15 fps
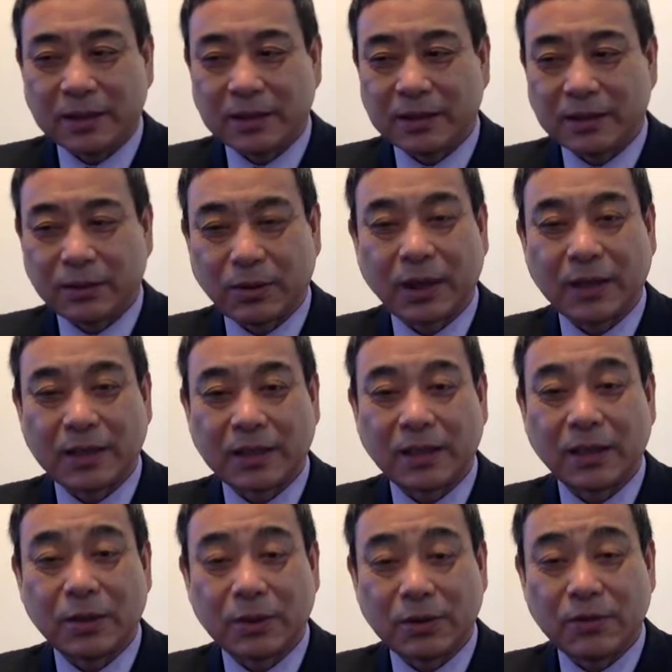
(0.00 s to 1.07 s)
strategy
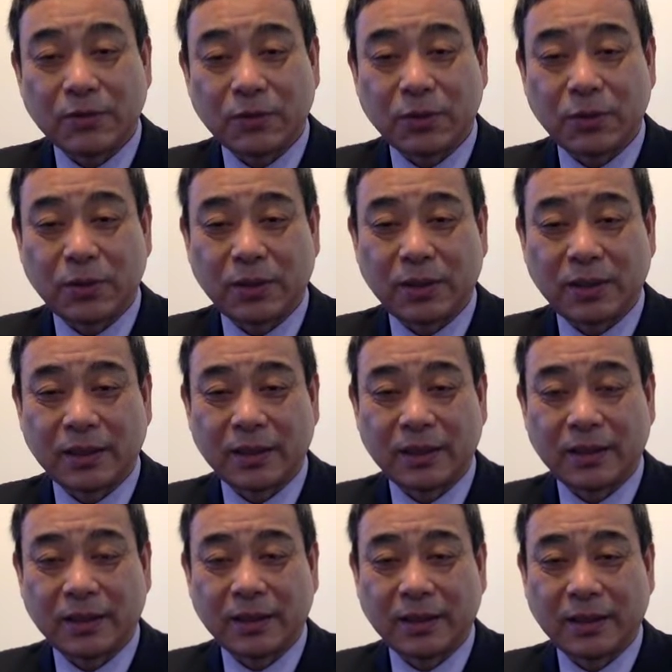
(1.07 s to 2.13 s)
going forward?
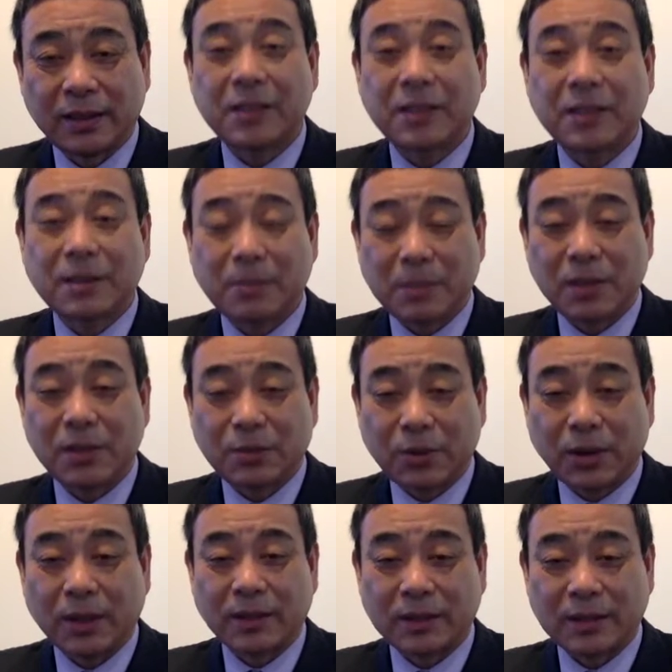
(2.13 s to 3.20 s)
This is a major
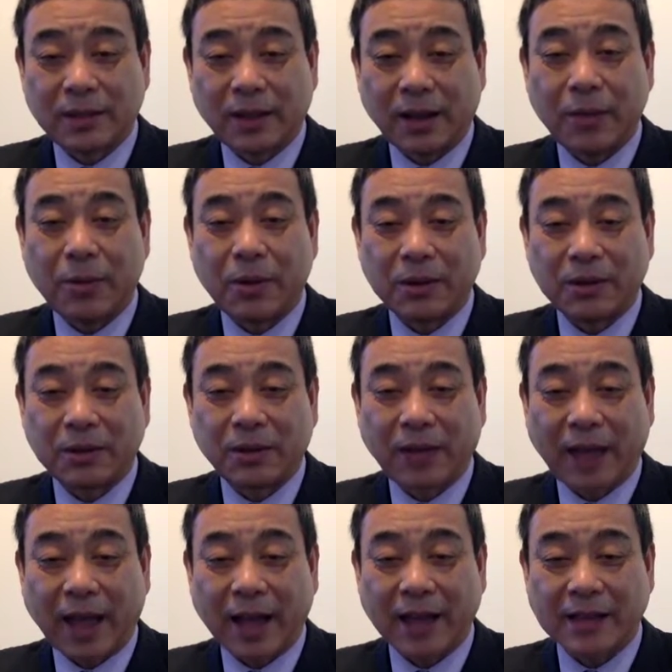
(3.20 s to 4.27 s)
question I want you to
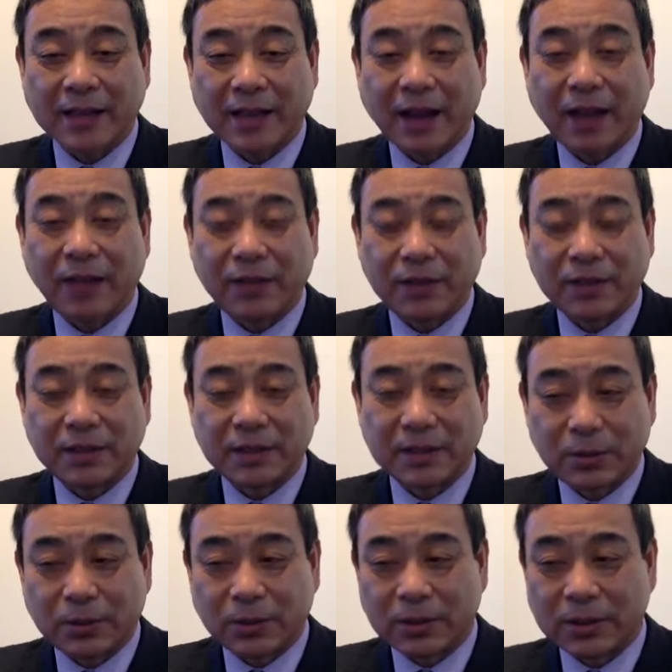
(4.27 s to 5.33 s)
ask after this
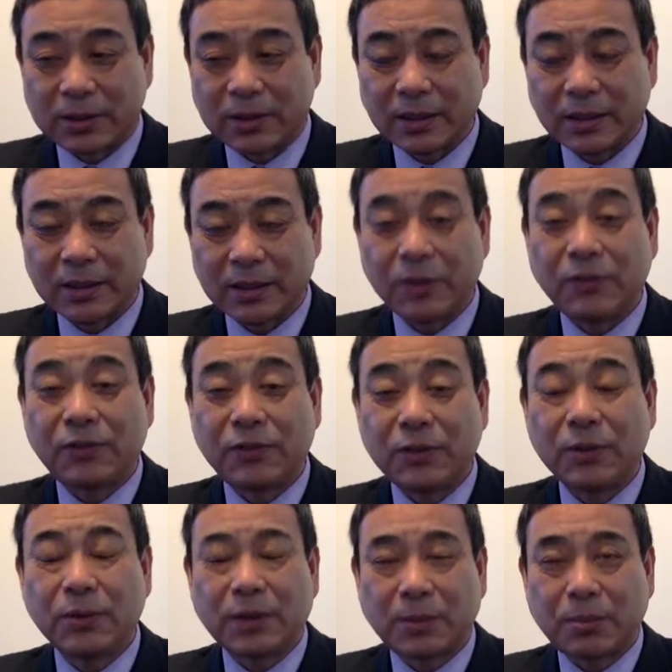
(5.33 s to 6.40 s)
course. So if
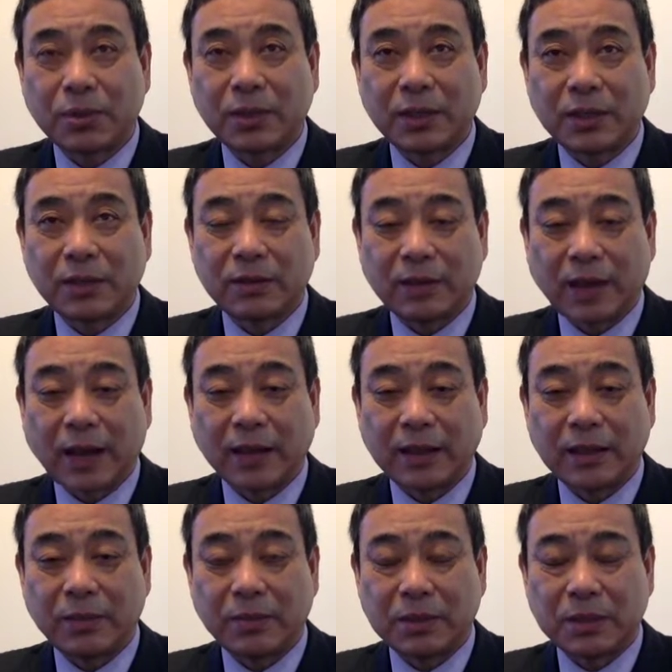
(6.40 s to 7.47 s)
you are put into the
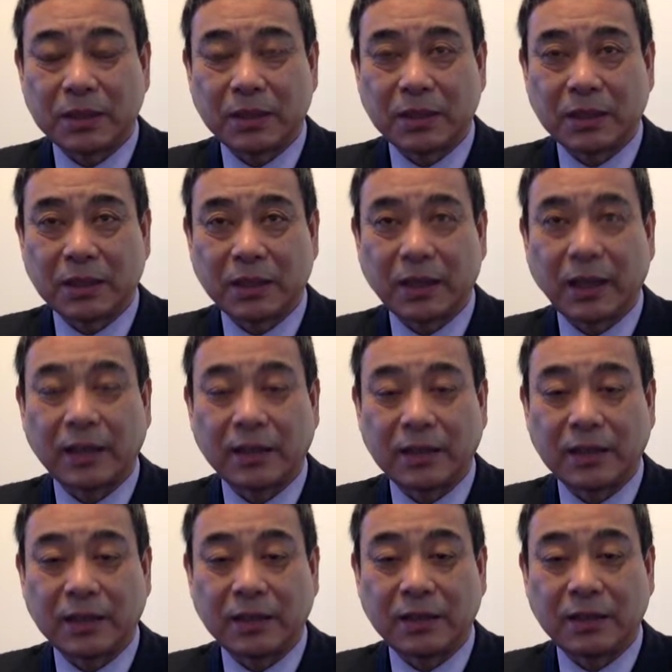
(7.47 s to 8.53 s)
IT position,
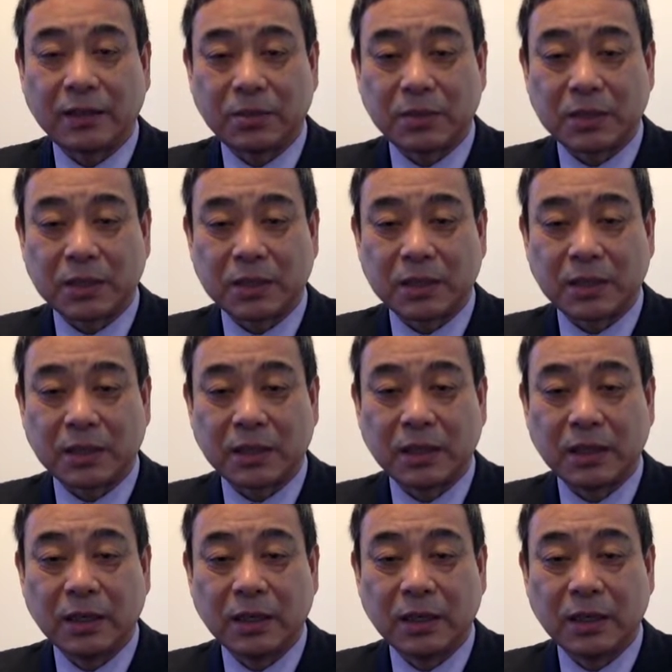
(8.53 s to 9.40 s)
IT leader's position,